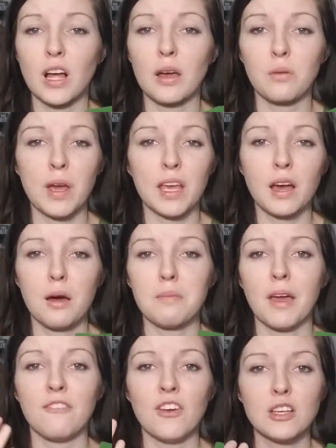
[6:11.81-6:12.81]
I'd wake up,
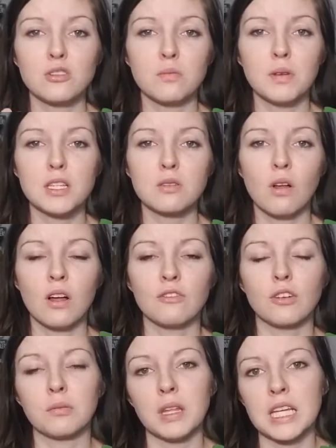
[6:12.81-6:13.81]
my face would be swollen
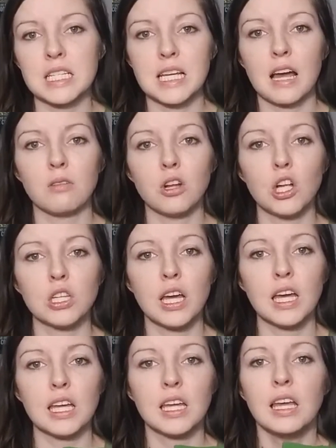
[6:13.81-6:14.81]
from laying down all
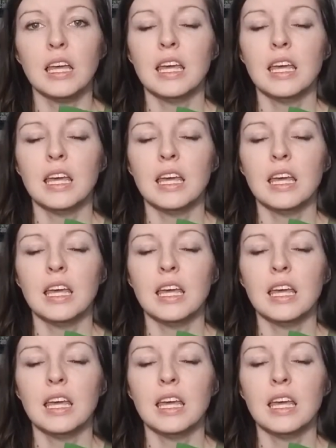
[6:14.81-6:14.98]
night.